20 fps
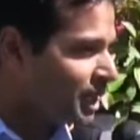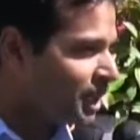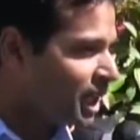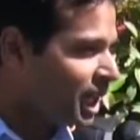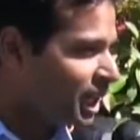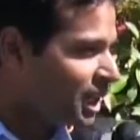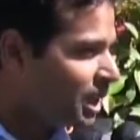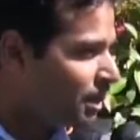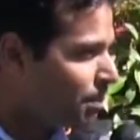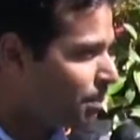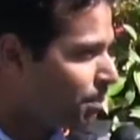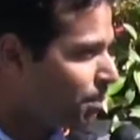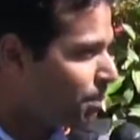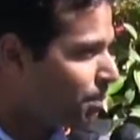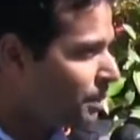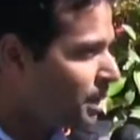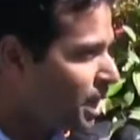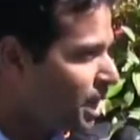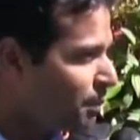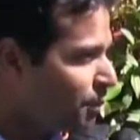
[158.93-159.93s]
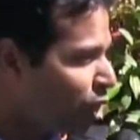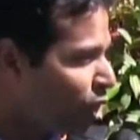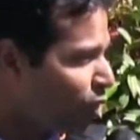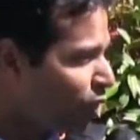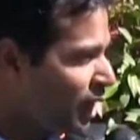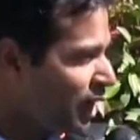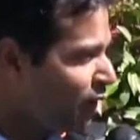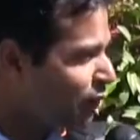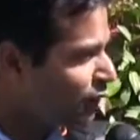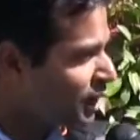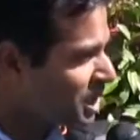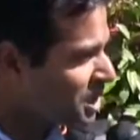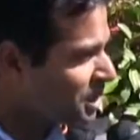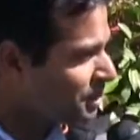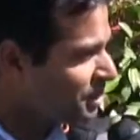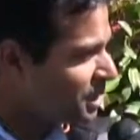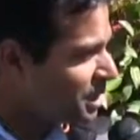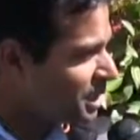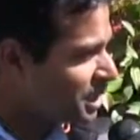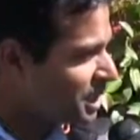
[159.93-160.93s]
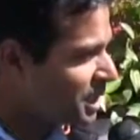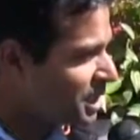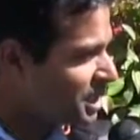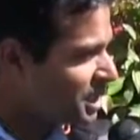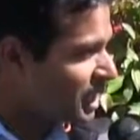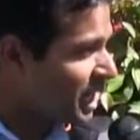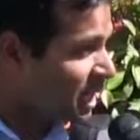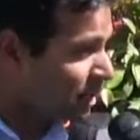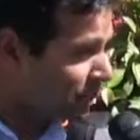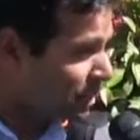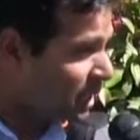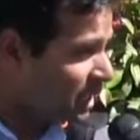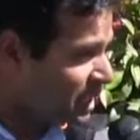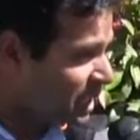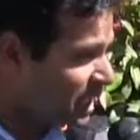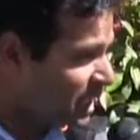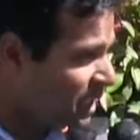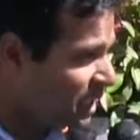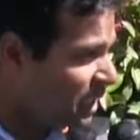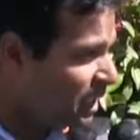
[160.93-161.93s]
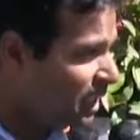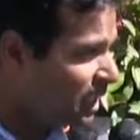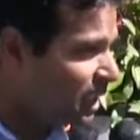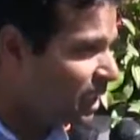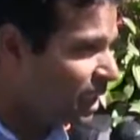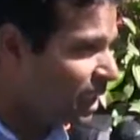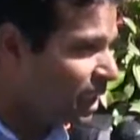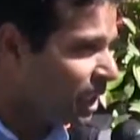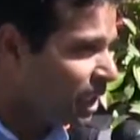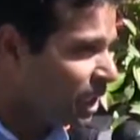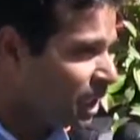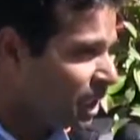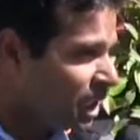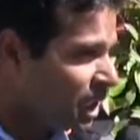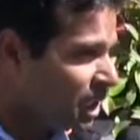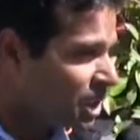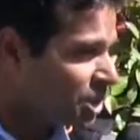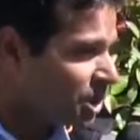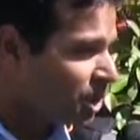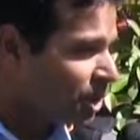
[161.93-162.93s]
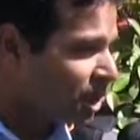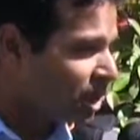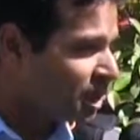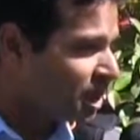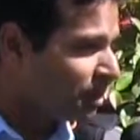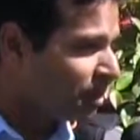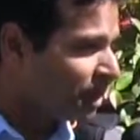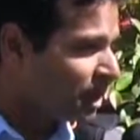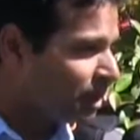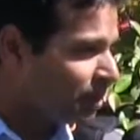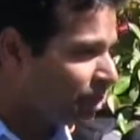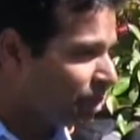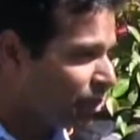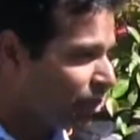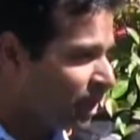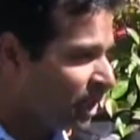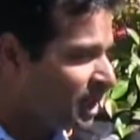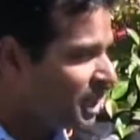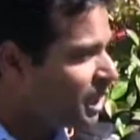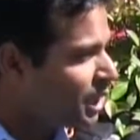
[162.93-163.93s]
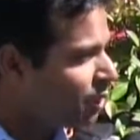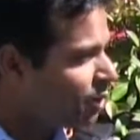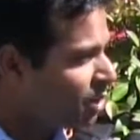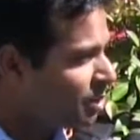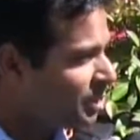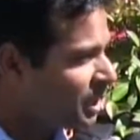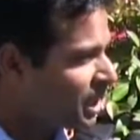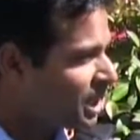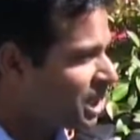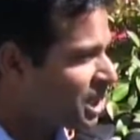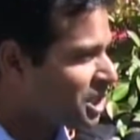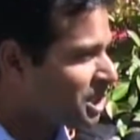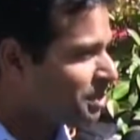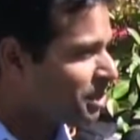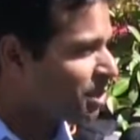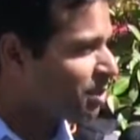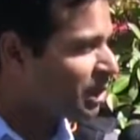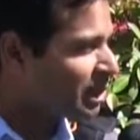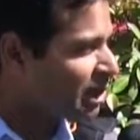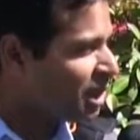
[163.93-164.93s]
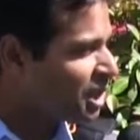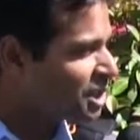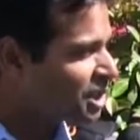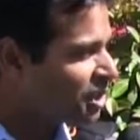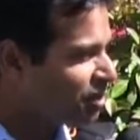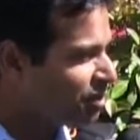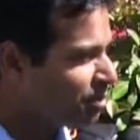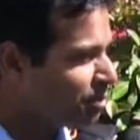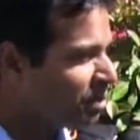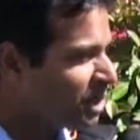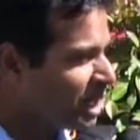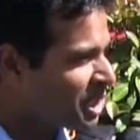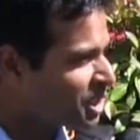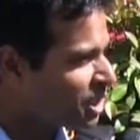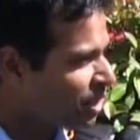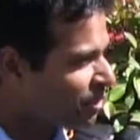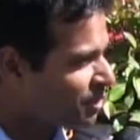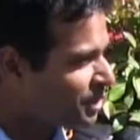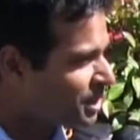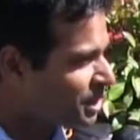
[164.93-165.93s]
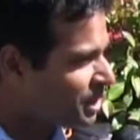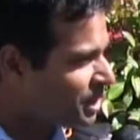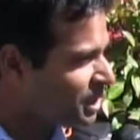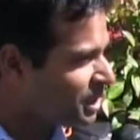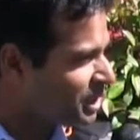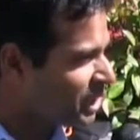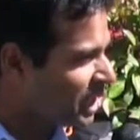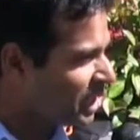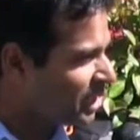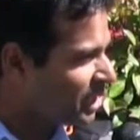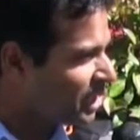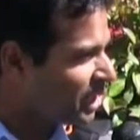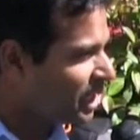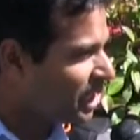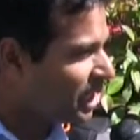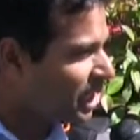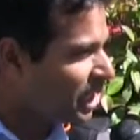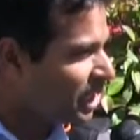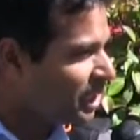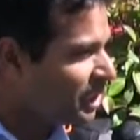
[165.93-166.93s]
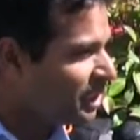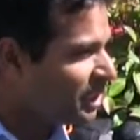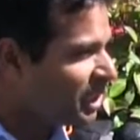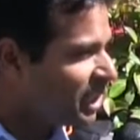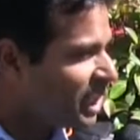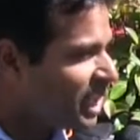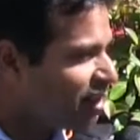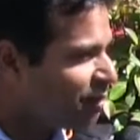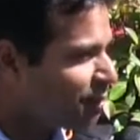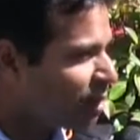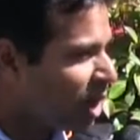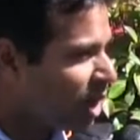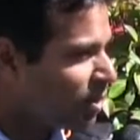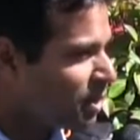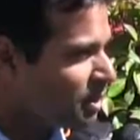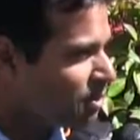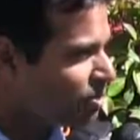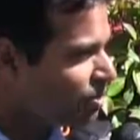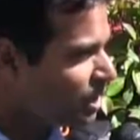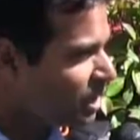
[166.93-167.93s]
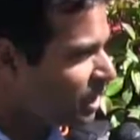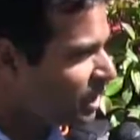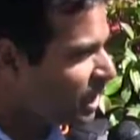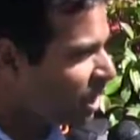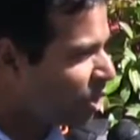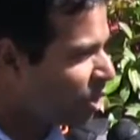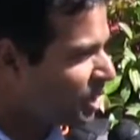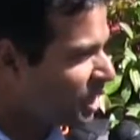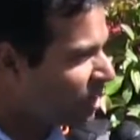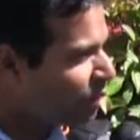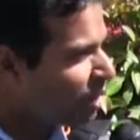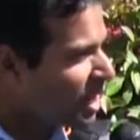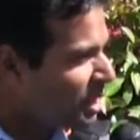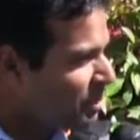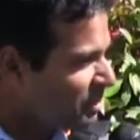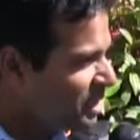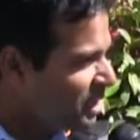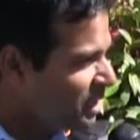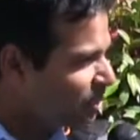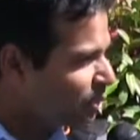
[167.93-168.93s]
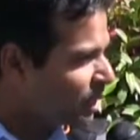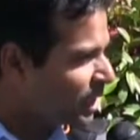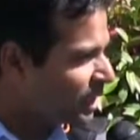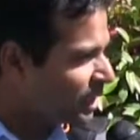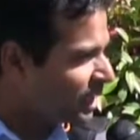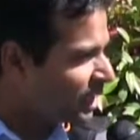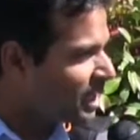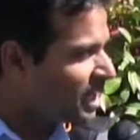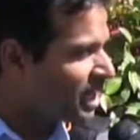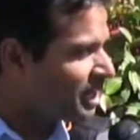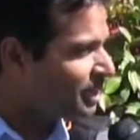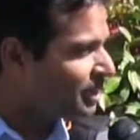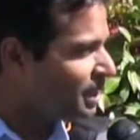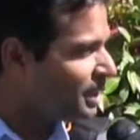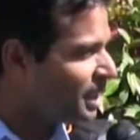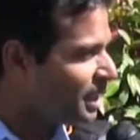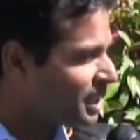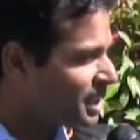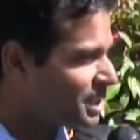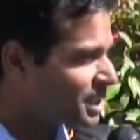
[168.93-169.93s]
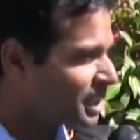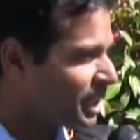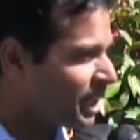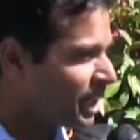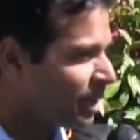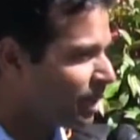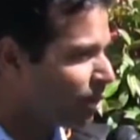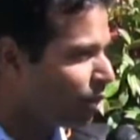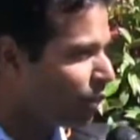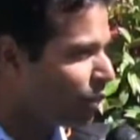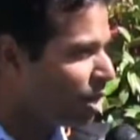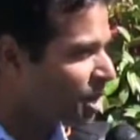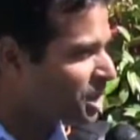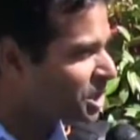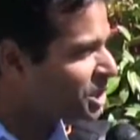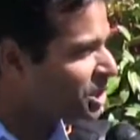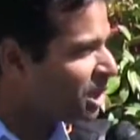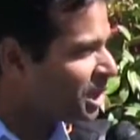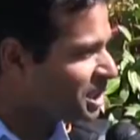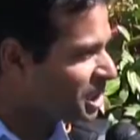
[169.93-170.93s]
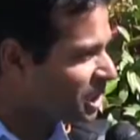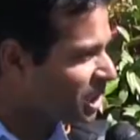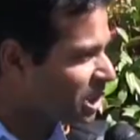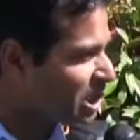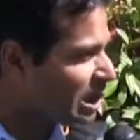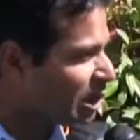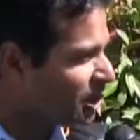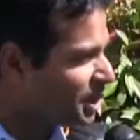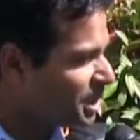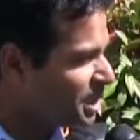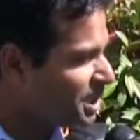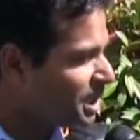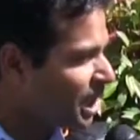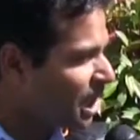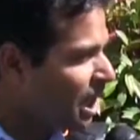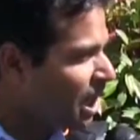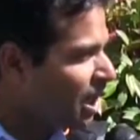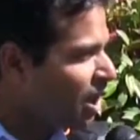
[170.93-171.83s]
The other uh, profile of customers is enterprise I T. Uh, so a typical profile here would be a customer with lots of branch offices that either have problems within their own environment where they can't really understand what is causing the slowness,